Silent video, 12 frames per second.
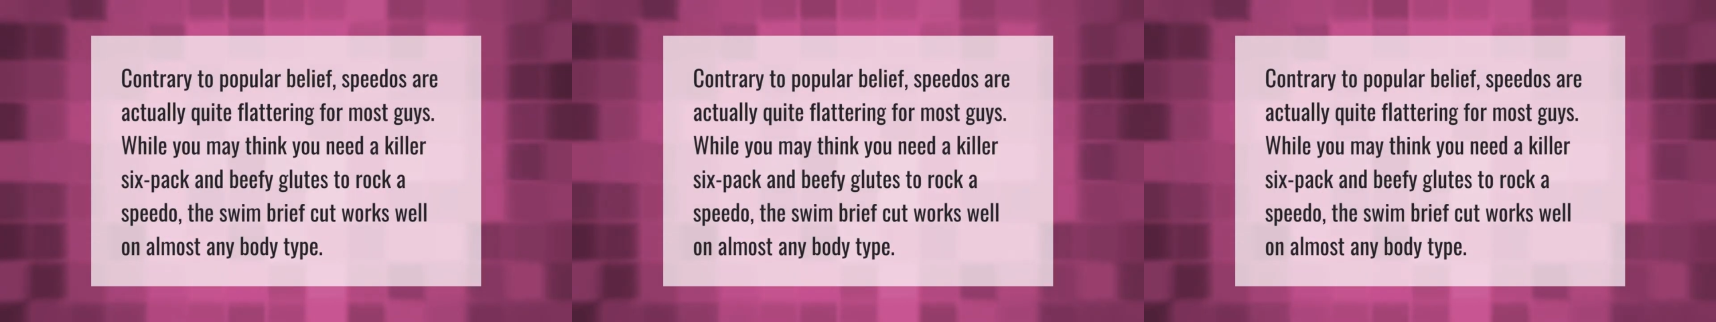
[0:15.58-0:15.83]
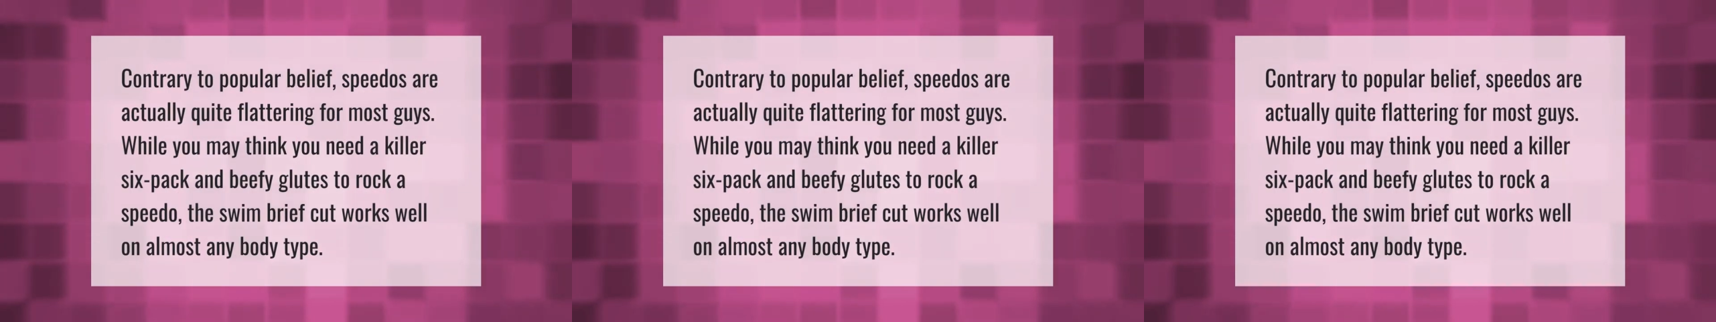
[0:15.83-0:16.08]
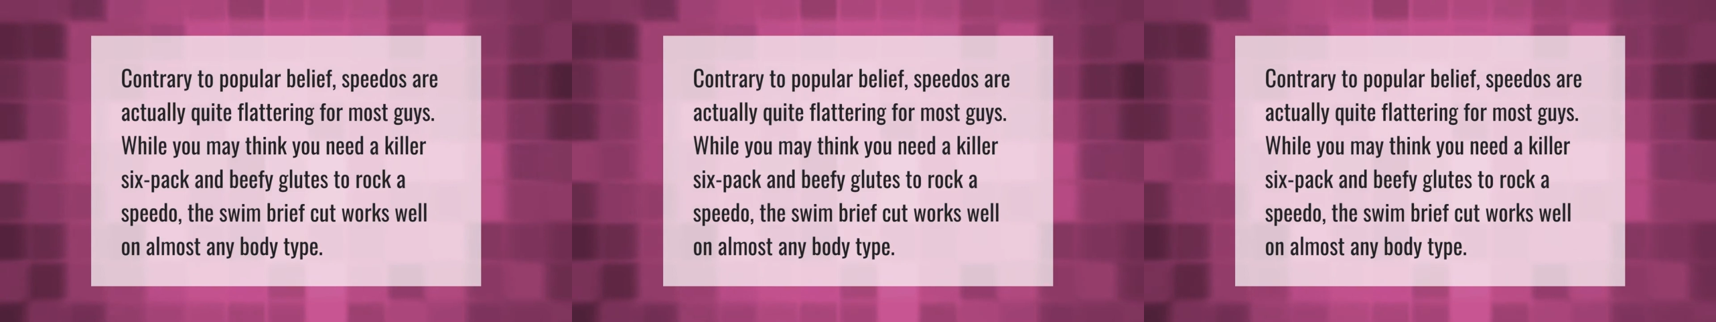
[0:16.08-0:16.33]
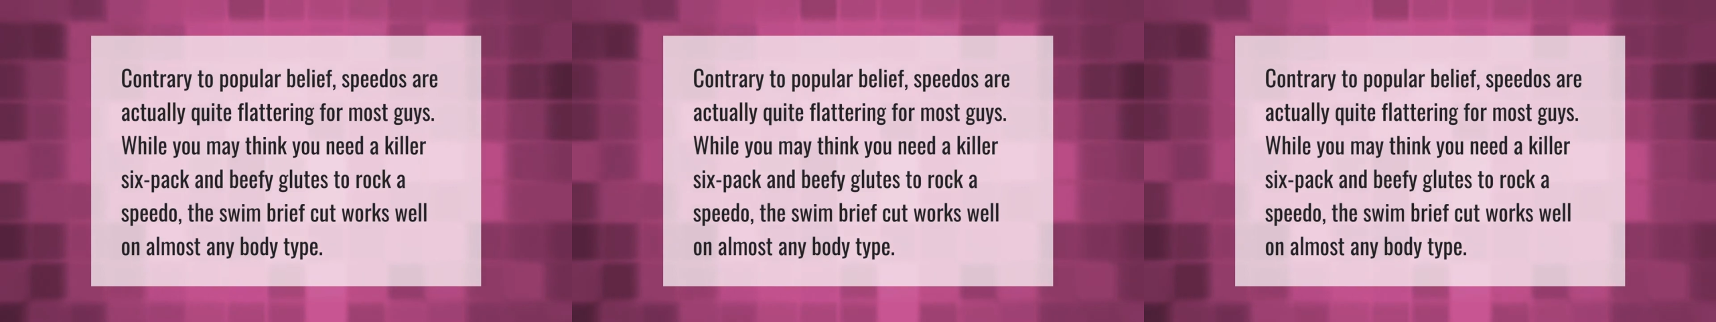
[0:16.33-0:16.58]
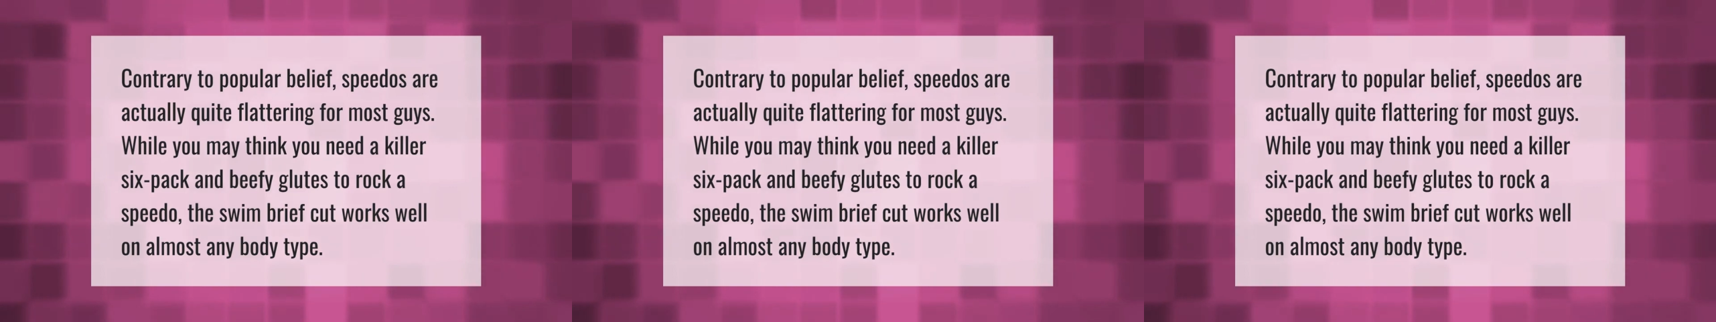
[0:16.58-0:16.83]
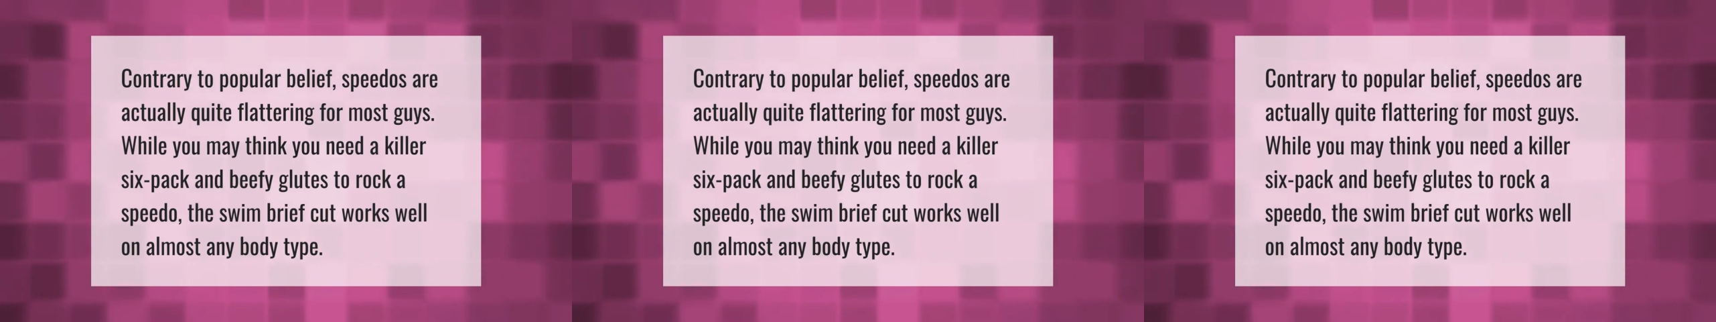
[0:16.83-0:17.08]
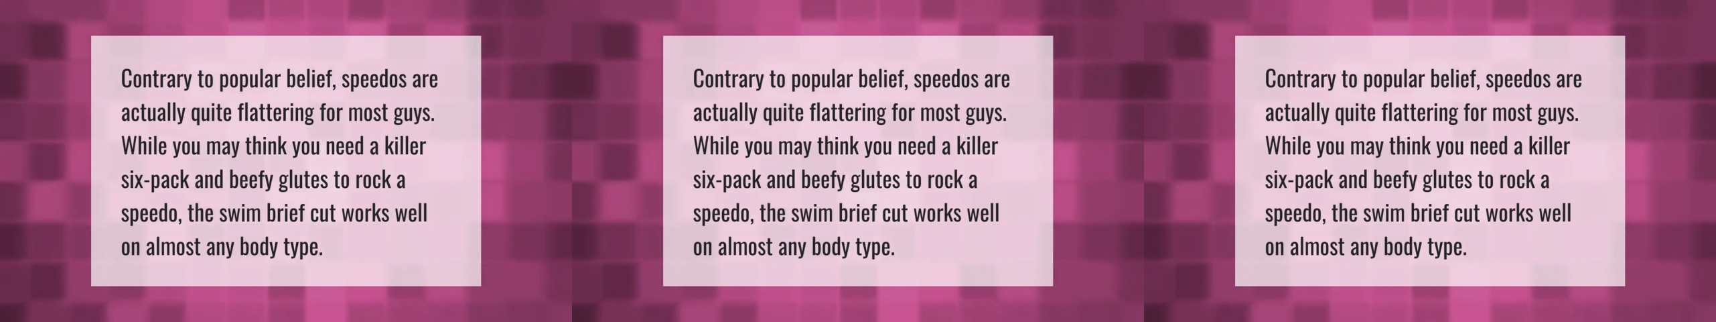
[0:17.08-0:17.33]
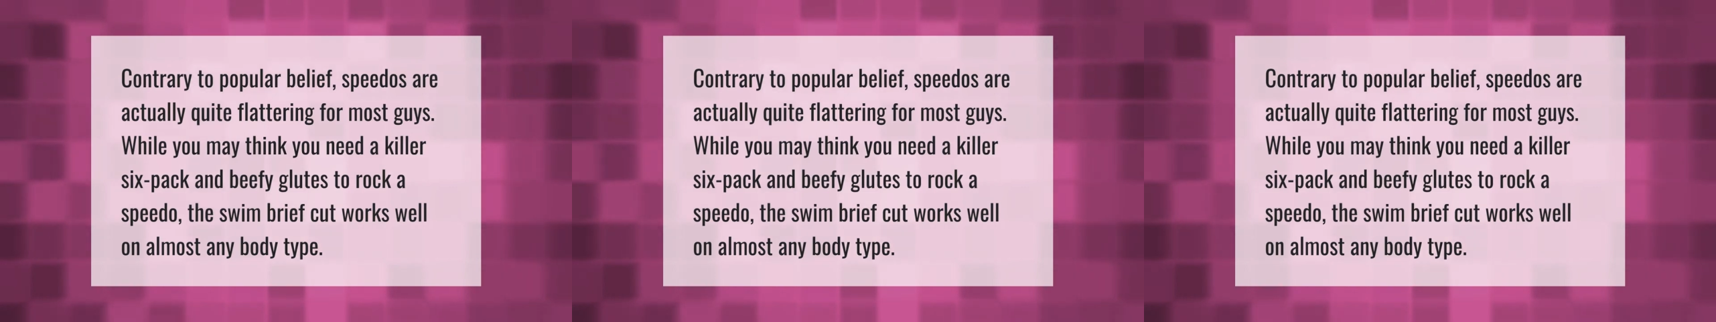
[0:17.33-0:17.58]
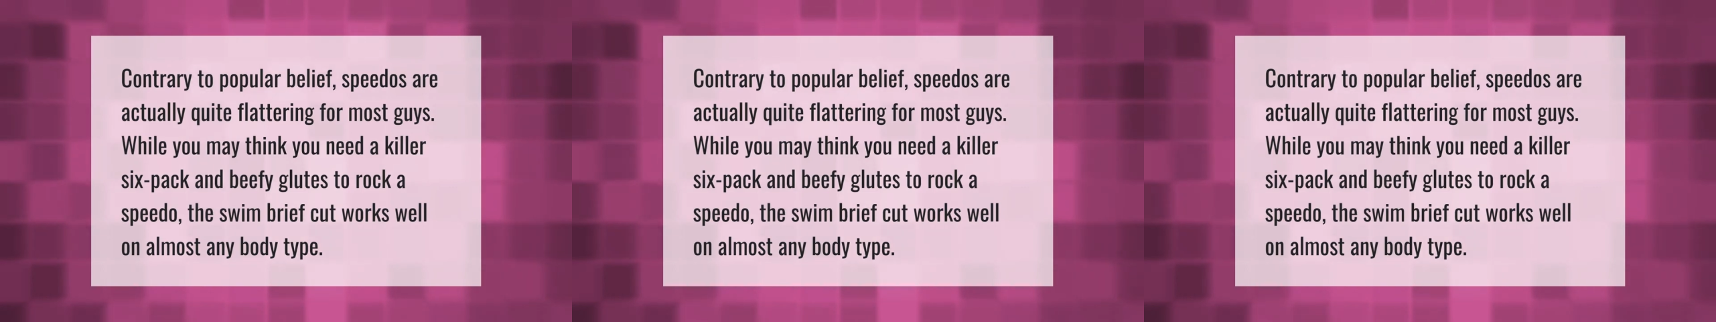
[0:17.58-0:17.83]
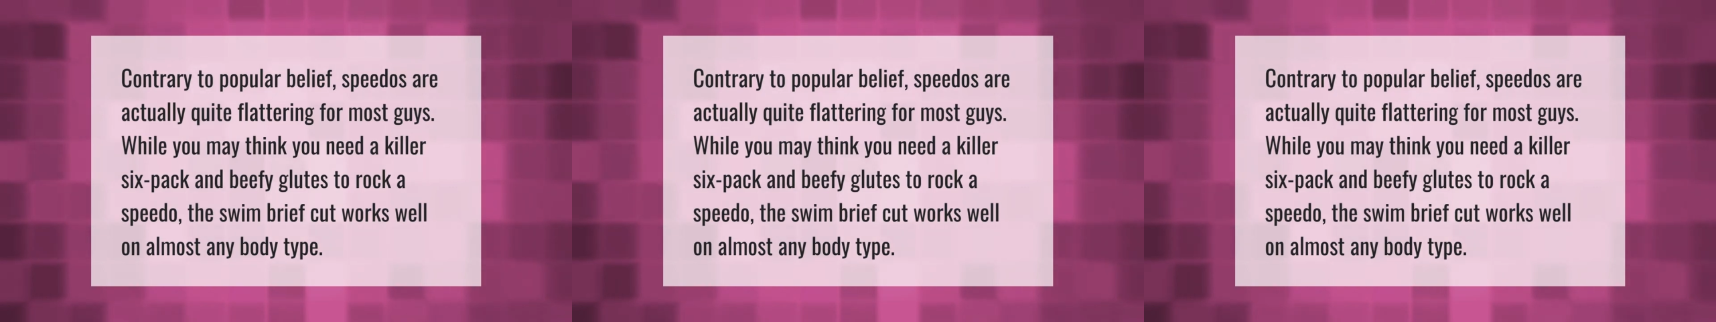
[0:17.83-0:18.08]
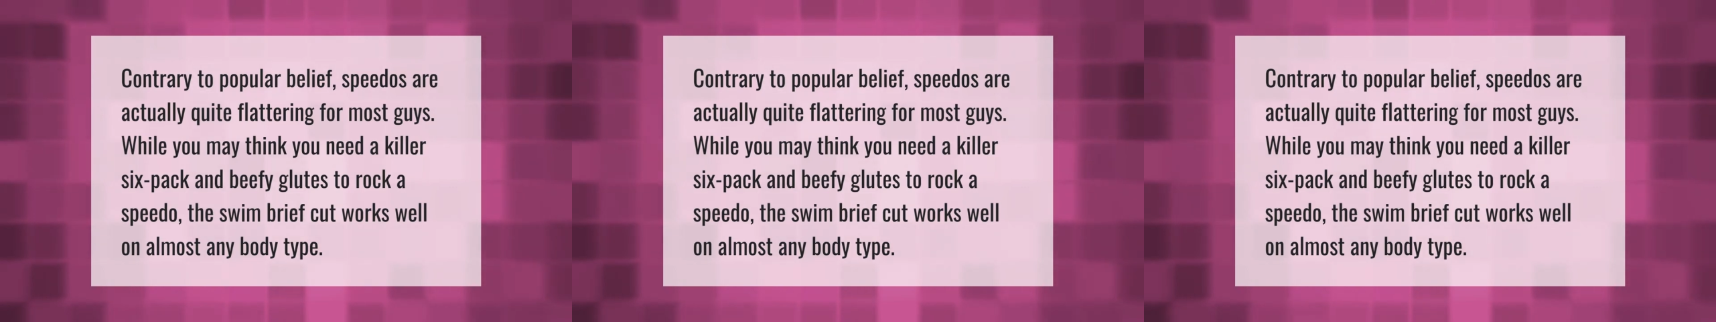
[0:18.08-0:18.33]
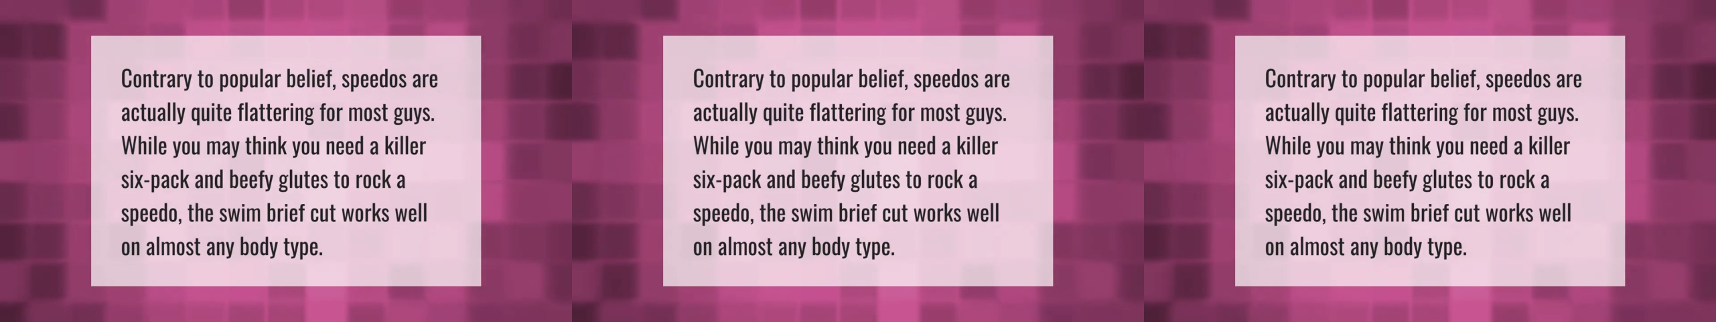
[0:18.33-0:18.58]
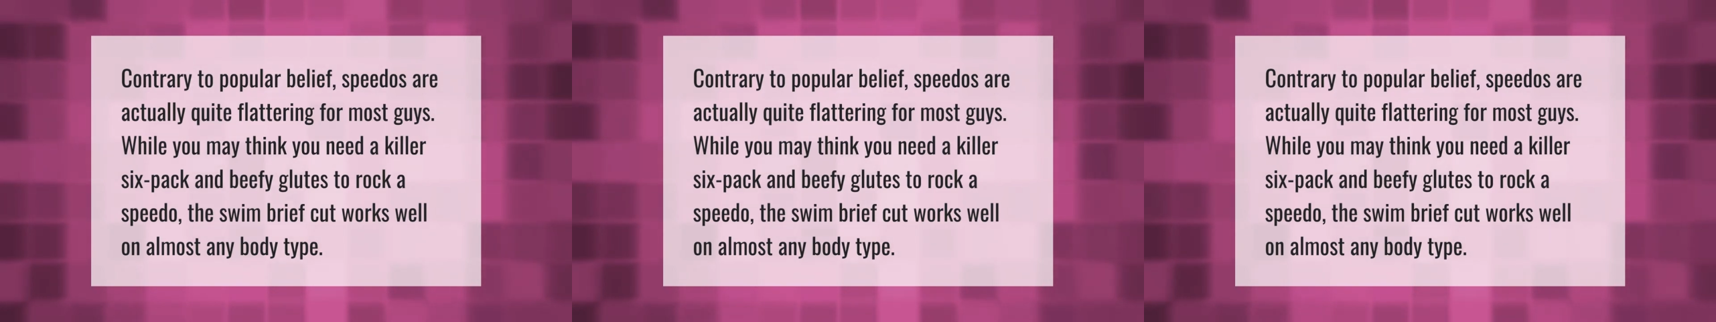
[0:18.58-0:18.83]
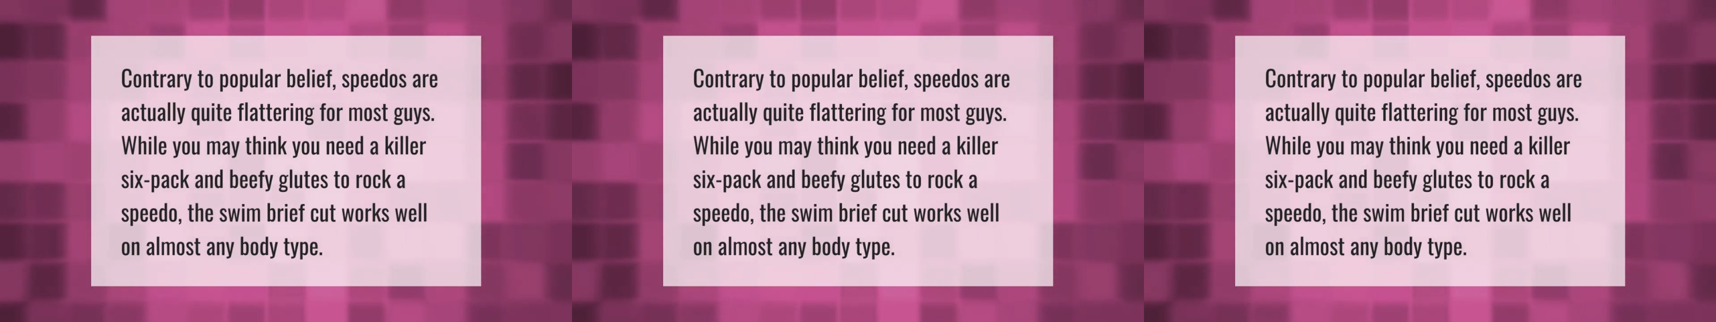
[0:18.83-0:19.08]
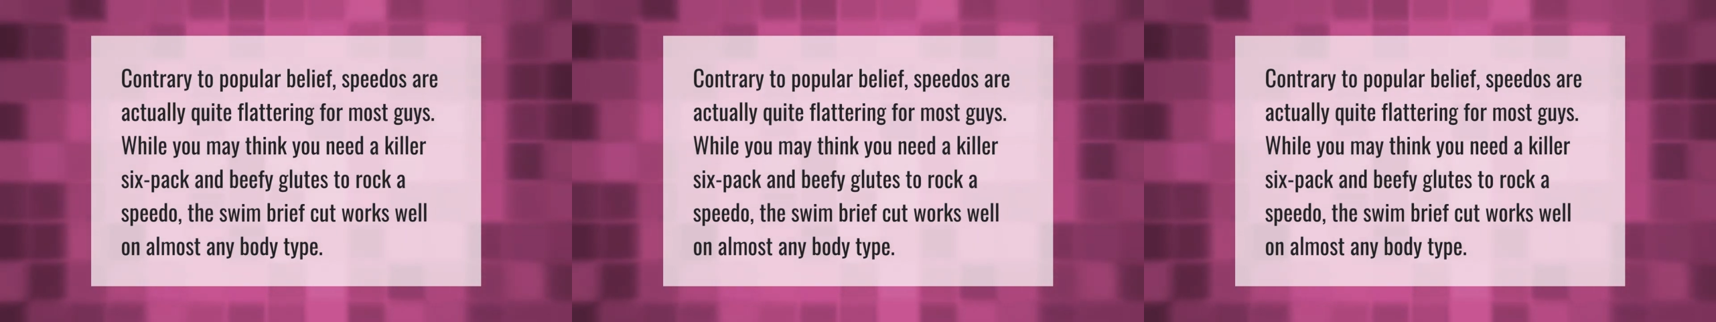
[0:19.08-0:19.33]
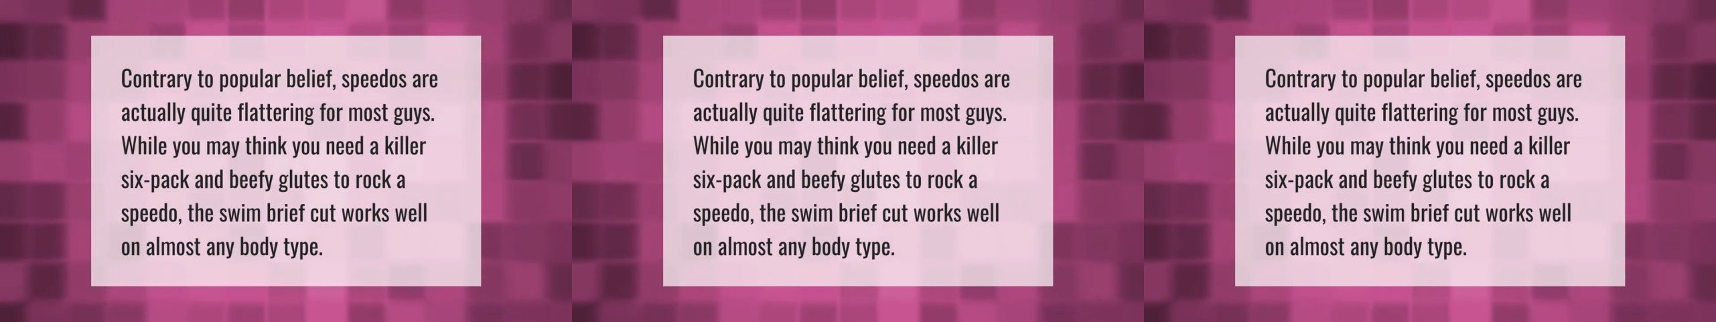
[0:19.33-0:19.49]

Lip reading: No face is visible, so there are no lips to read.